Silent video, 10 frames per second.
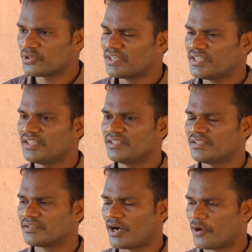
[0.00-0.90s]
of specific
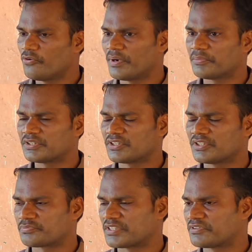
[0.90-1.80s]
gravity you have to maintain in
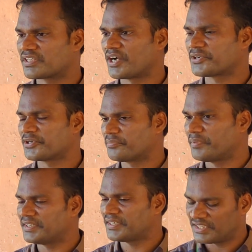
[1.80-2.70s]
the battery,
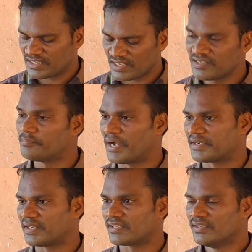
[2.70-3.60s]
and we have a
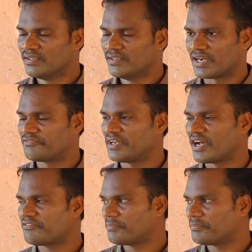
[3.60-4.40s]
battery tester to